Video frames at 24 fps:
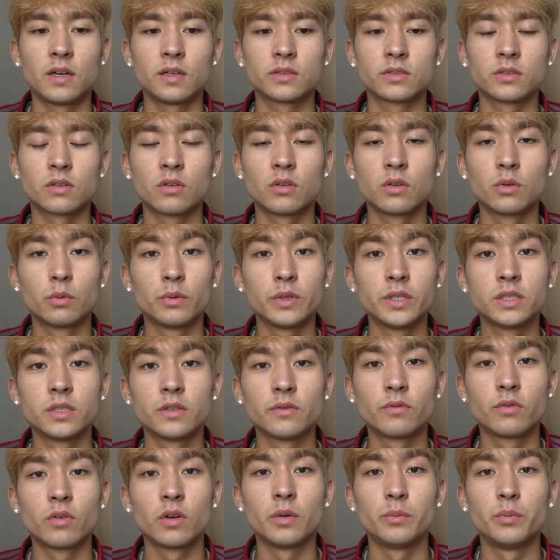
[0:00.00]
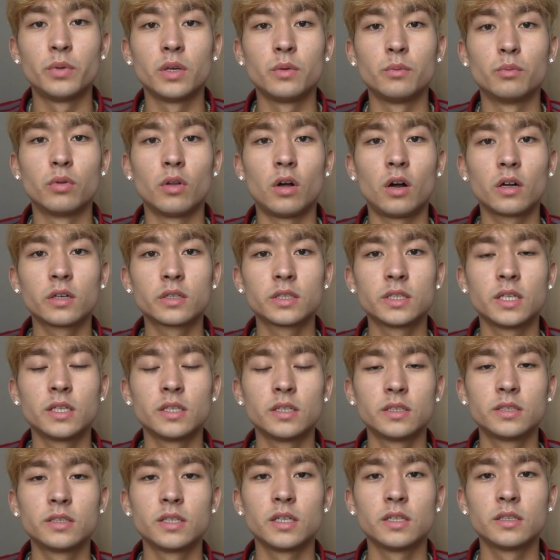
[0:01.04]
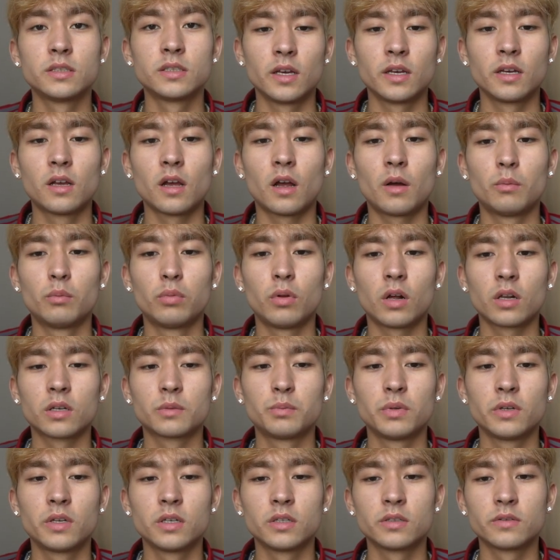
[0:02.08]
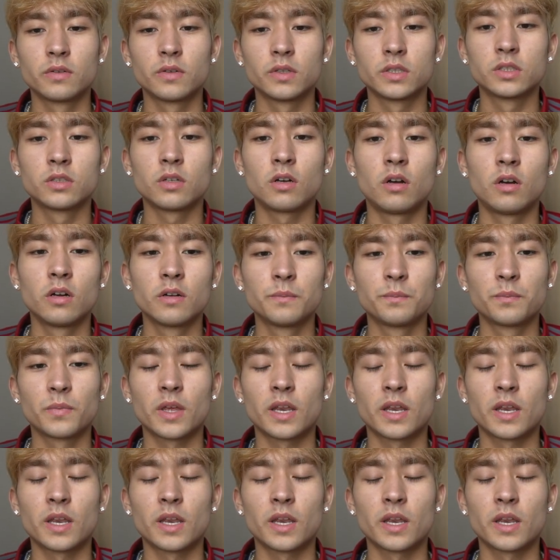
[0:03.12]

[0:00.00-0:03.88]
I saw the reason for it being blocked, and it says it got blocked because of a song,